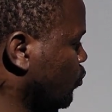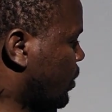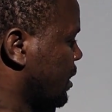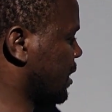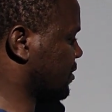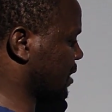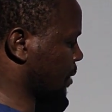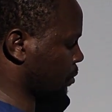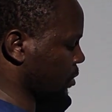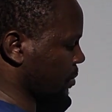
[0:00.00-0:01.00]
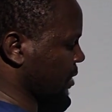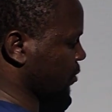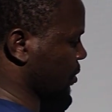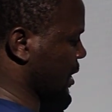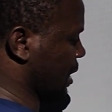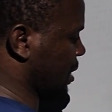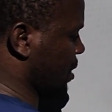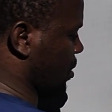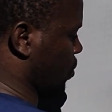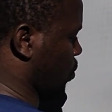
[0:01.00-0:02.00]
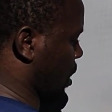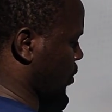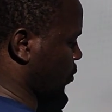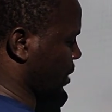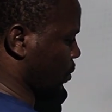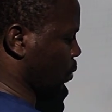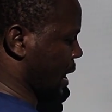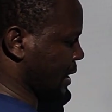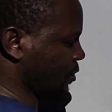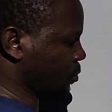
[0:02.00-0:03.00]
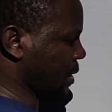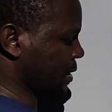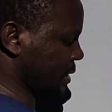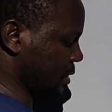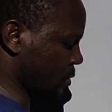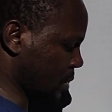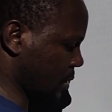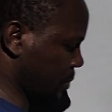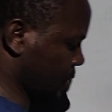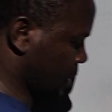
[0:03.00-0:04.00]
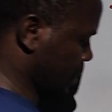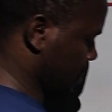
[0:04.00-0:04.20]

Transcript: doing that. I'm going to make this one like 1 over y raised to power 3. Look at what I'm talking